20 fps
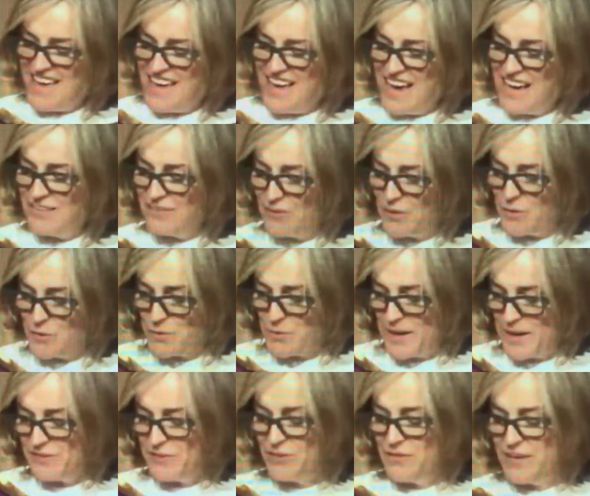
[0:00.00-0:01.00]
as though the
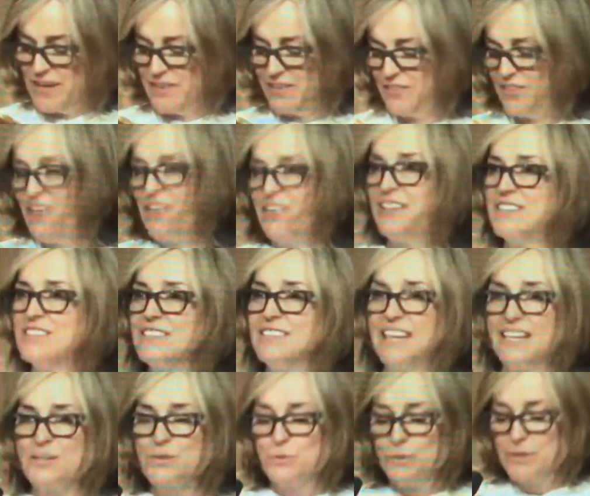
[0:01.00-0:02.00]
rest of us are
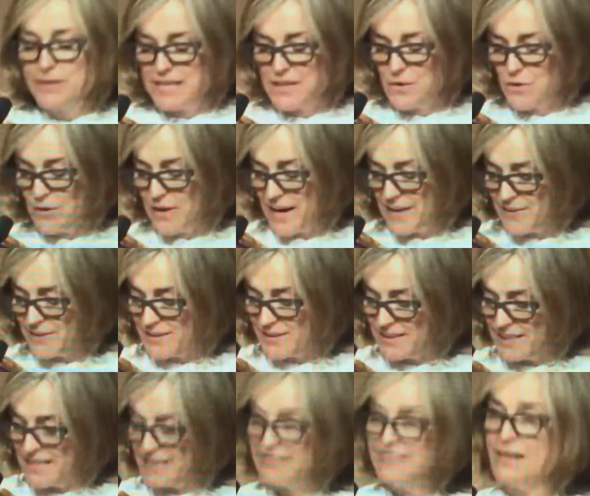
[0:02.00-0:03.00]
intellectually or
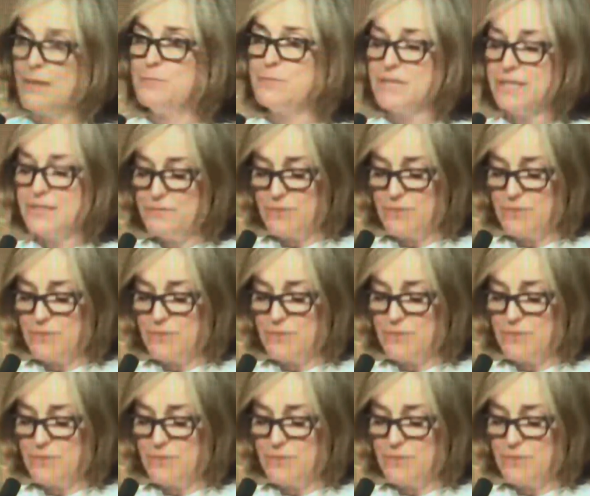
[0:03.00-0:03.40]
ethically exempted